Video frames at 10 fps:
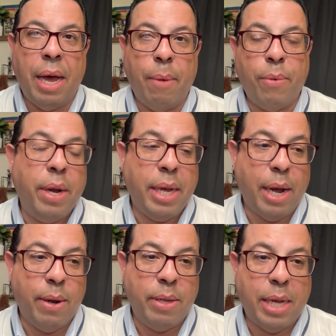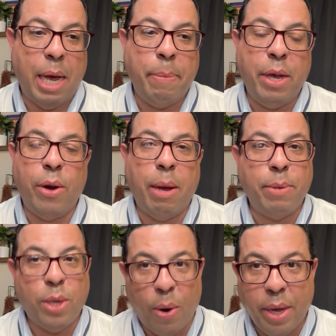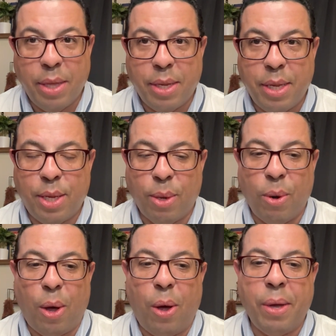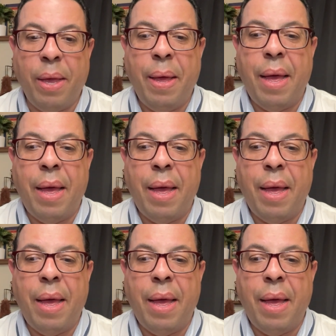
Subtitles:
I'm running out of time here. I'm sorry this is so long.